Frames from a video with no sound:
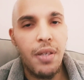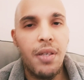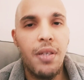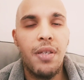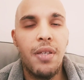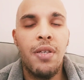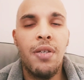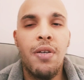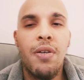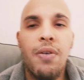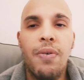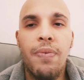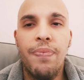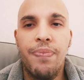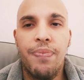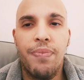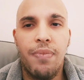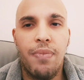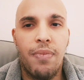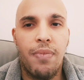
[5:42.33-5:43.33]
you know,
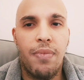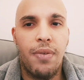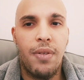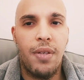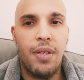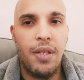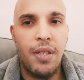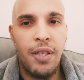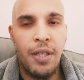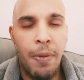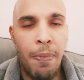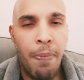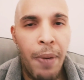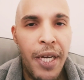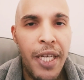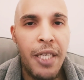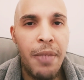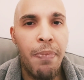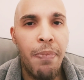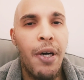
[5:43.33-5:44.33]
the
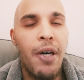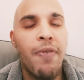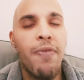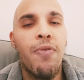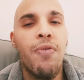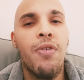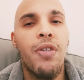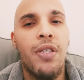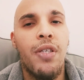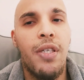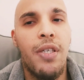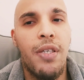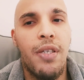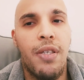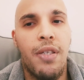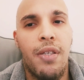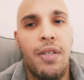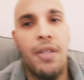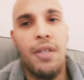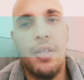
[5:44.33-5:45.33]
best part of all of
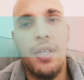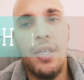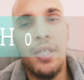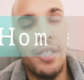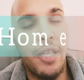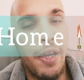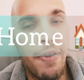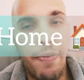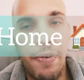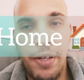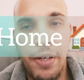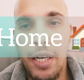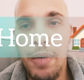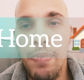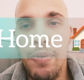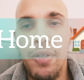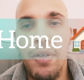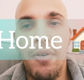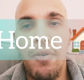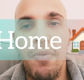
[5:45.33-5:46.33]
this is definitely
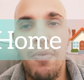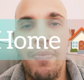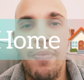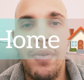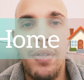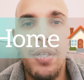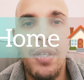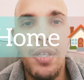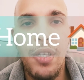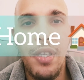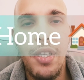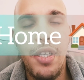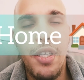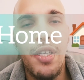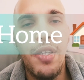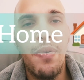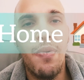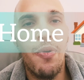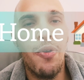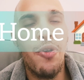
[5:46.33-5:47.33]
coming home. When